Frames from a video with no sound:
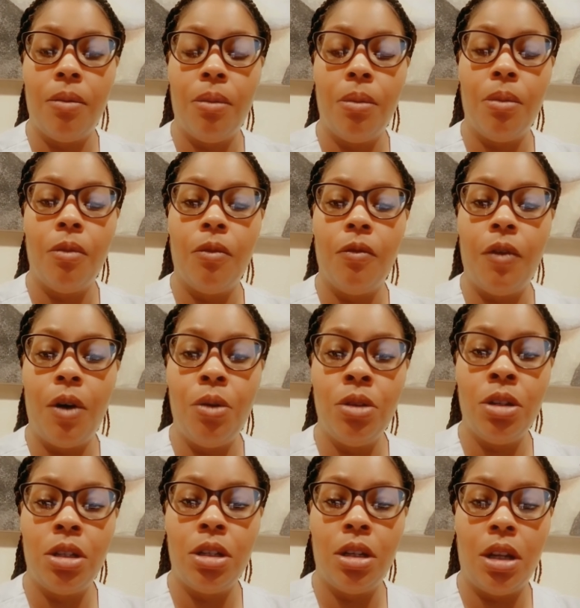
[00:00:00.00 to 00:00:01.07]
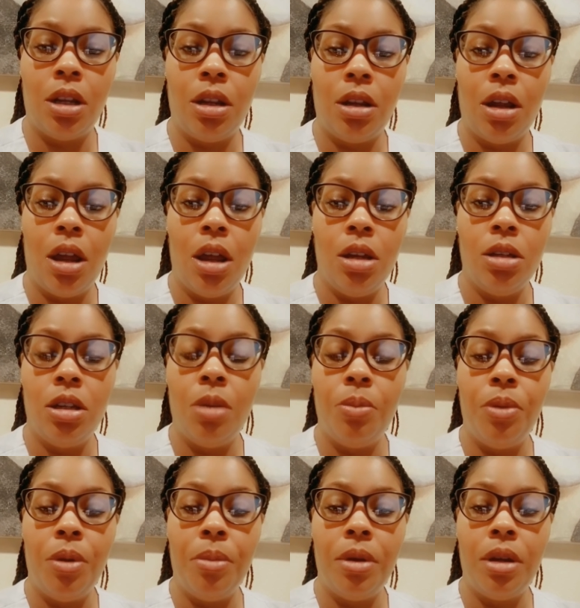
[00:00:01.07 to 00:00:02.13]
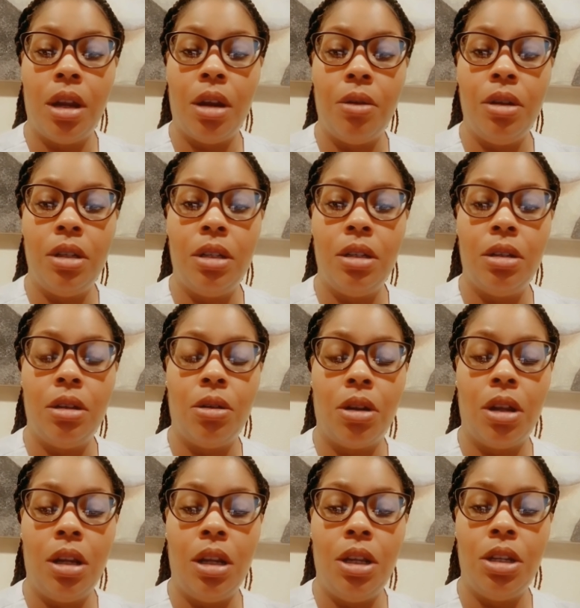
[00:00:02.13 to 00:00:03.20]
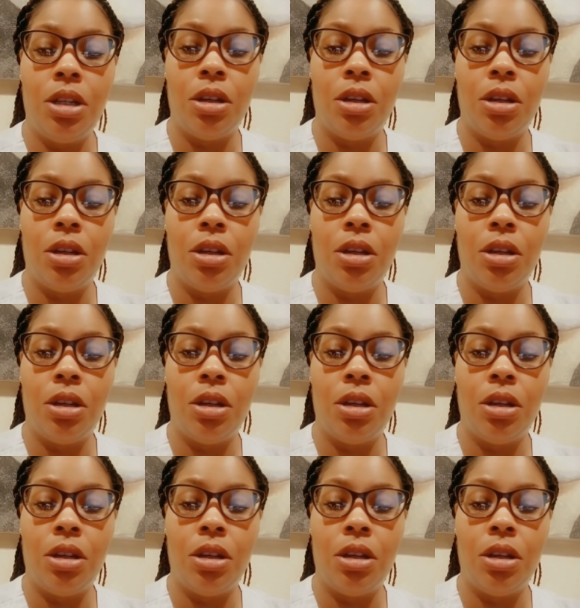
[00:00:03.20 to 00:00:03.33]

functioning to the pulmonary circulation.